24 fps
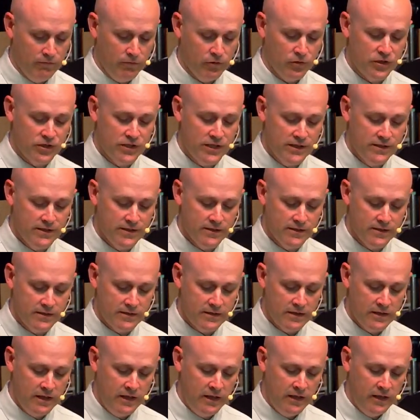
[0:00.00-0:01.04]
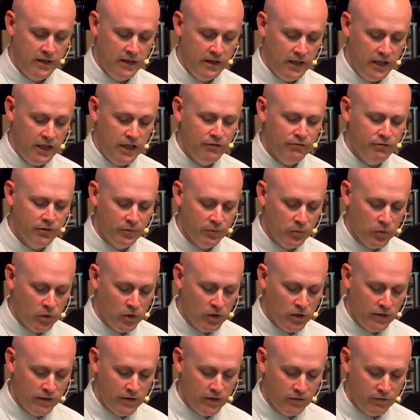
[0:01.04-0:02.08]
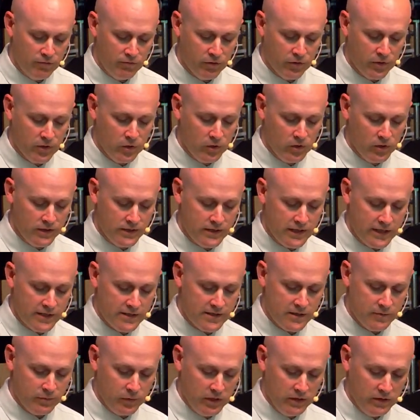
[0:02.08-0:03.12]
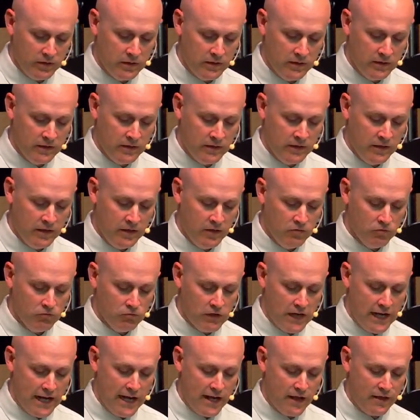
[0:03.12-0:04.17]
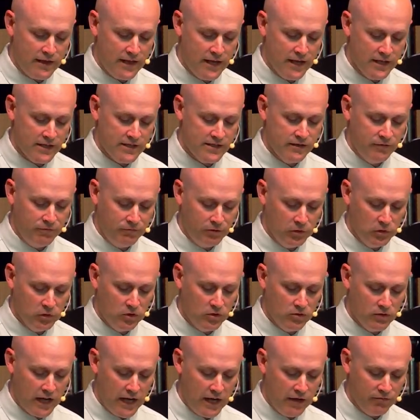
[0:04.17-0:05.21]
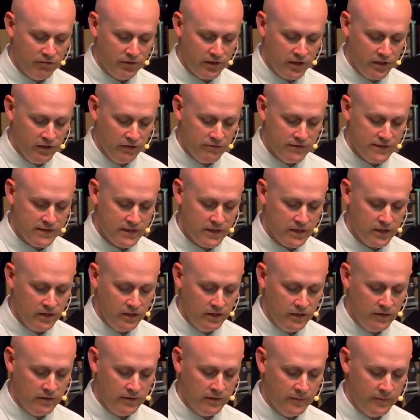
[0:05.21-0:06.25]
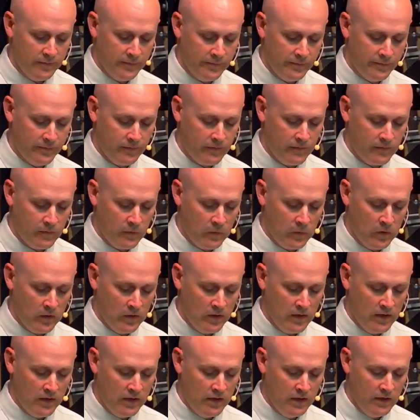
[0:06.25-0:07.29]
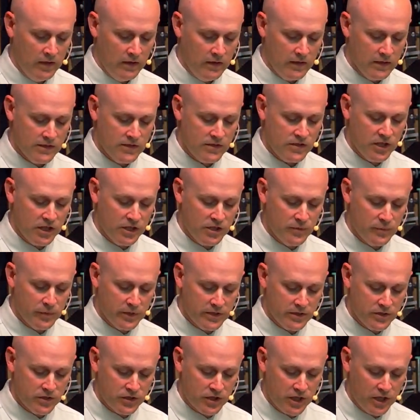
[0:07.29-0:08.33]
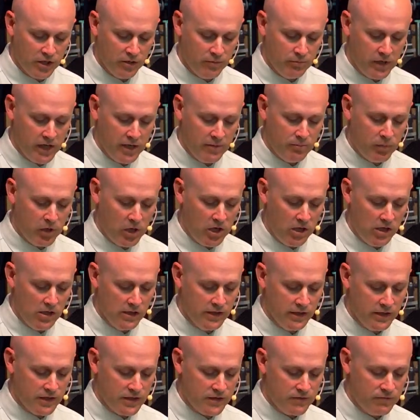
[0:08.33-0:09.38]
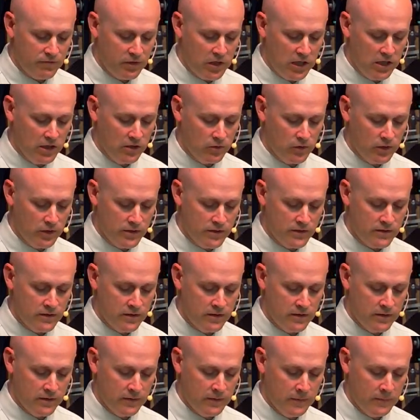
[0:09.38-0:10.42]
For Jesus, even more than for the Old Testament, wrath has the full gravity of sin. This judgment is shared by Paul and his followers.